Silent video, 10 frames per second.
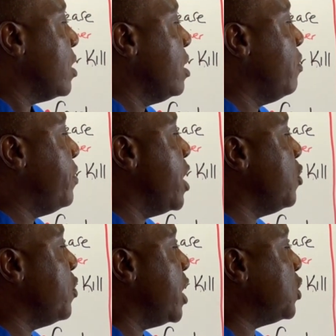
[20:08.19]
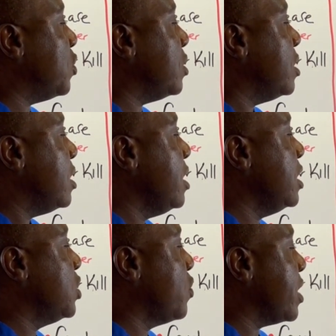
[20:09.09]
if the duration
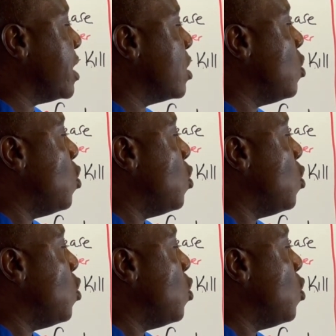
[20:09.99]
is greater than